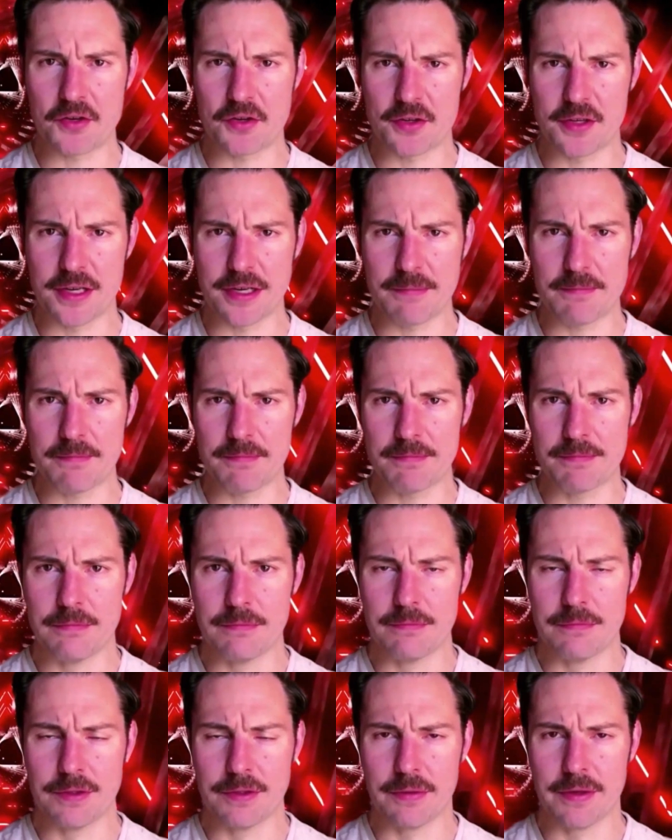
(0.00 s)
relationship
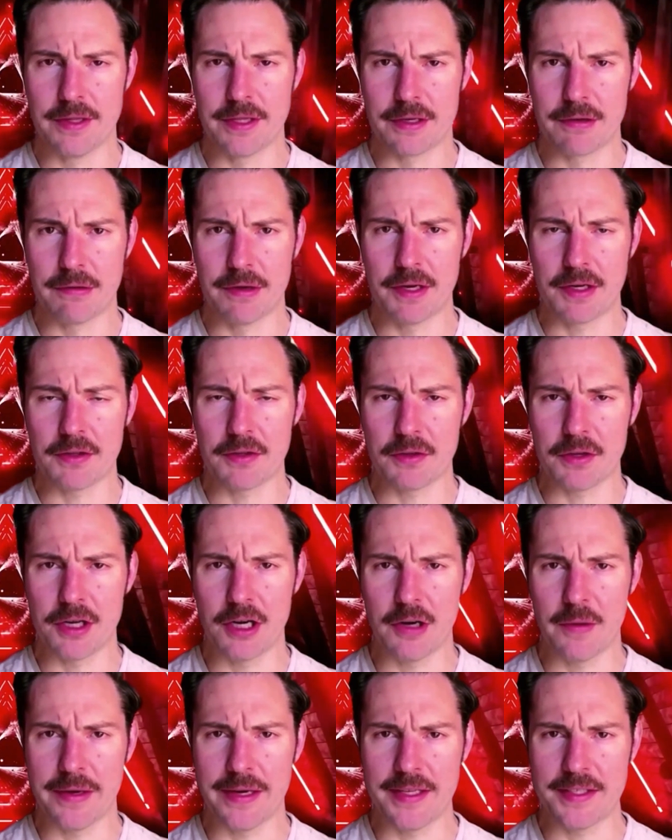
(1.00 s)
between the
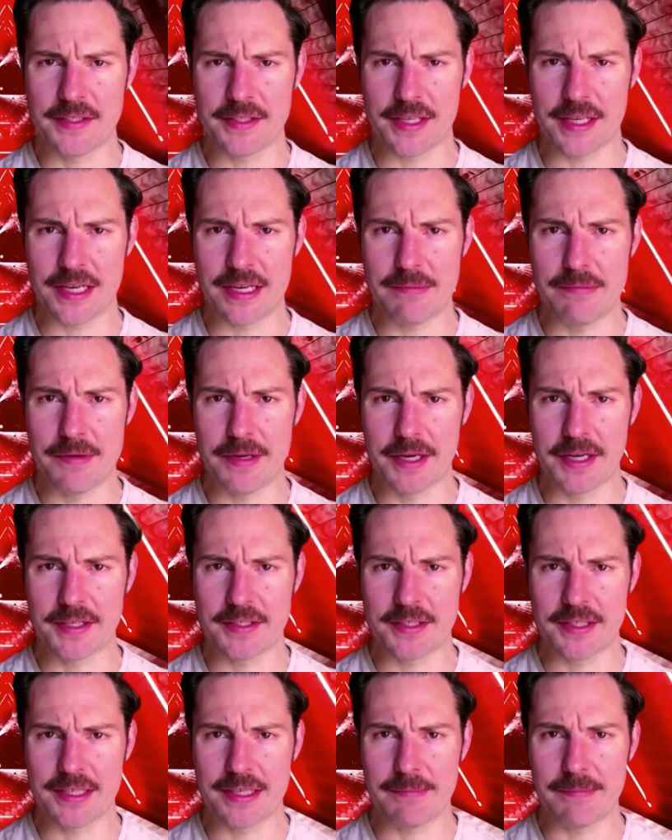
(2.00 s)
critical coenzyme
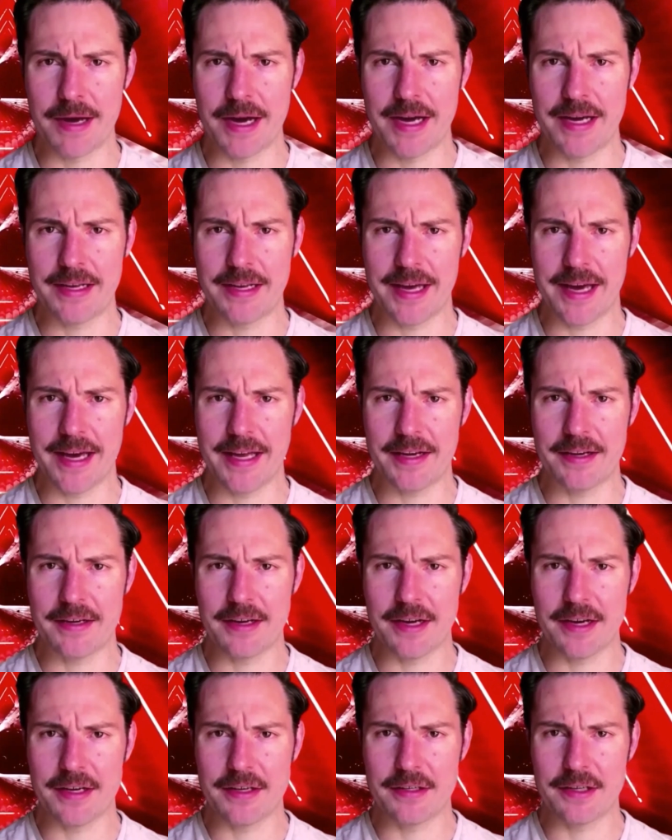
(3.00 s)
nicotinamide
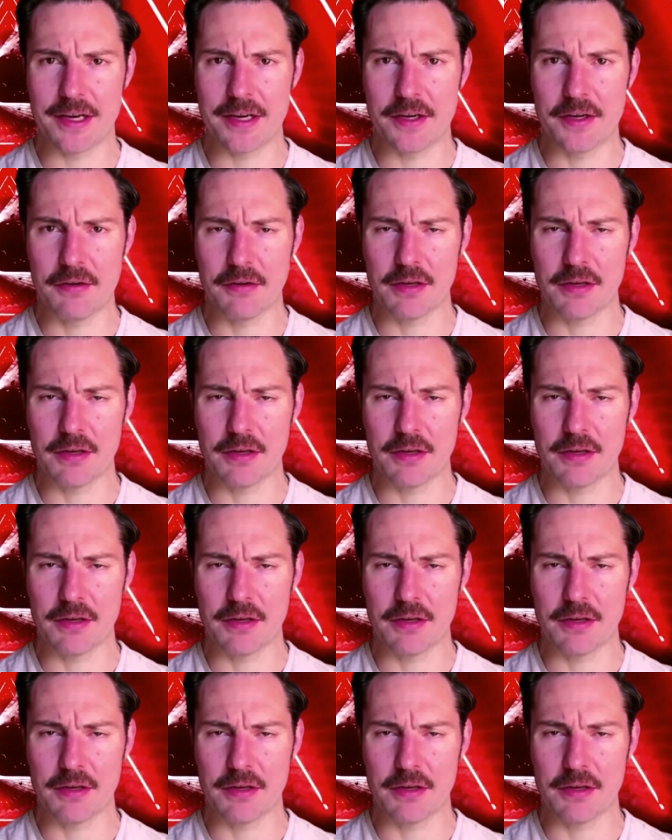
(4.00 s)
adenine